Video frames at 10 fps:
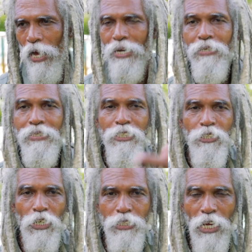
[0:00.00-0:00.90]
And then
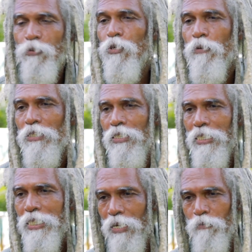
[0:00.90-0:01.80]
teach us that we
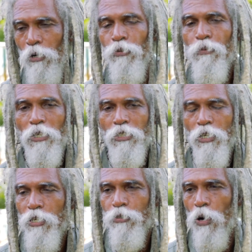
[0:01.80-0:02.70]
mustn't eat, but we must
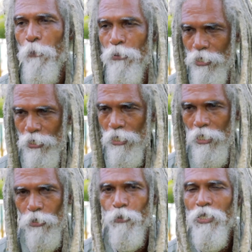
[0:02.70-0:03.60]
learn to
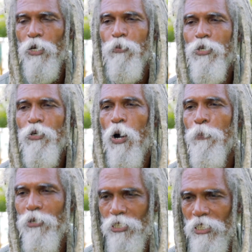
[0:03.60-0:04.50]
appreciate. We say we don't
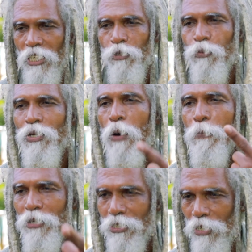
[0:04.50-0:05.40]
appreciate, we
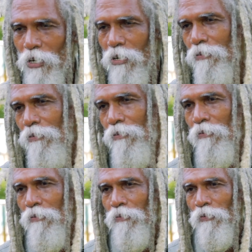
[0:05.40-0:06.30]
appreciate love.
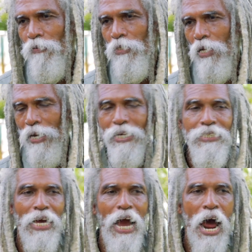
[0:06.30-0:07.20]
And they
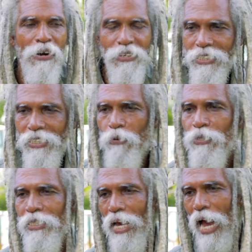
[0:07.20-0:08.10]
say orange, and
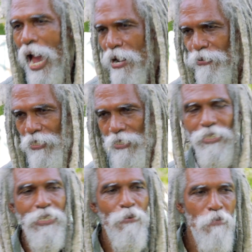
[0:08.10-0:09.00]
we say orange.
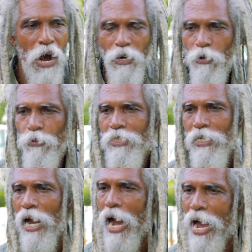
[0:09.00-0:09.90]
They say mango, we
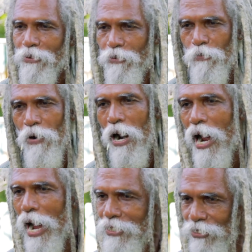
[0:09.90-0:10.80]
say incom or
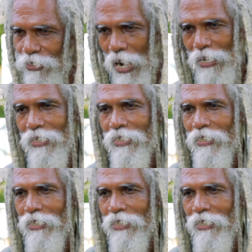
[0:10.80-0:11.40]
intrad.